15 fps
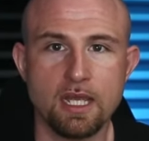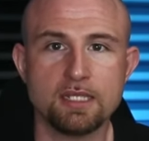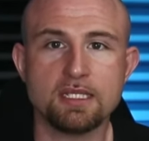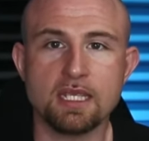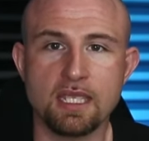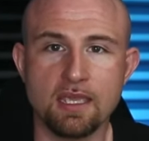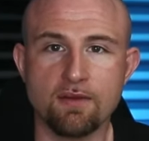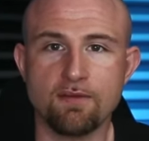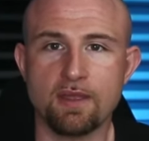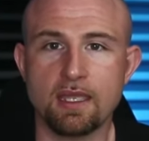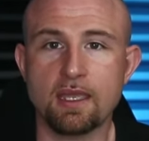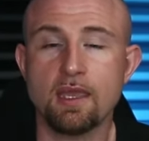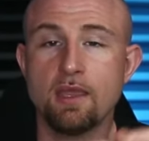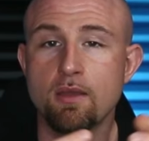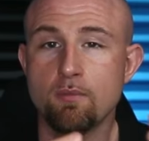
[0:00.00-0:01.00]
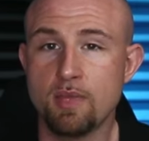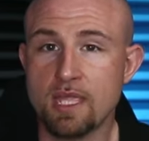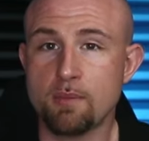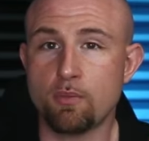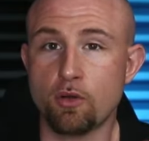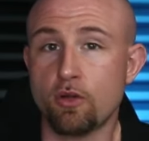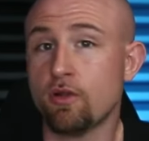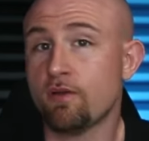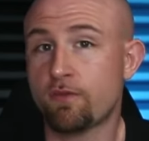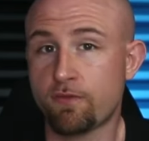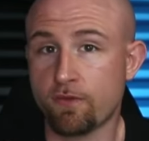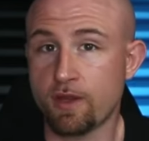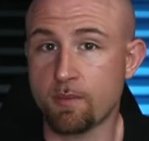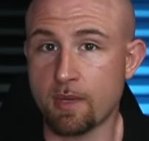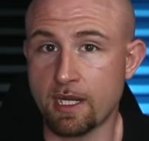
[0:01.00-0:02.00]
to giving people
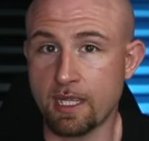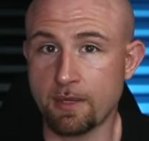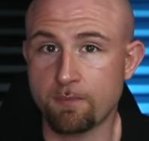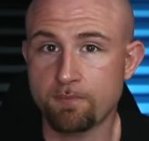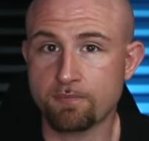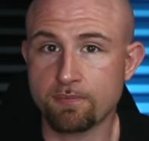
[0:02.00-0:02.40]
free money.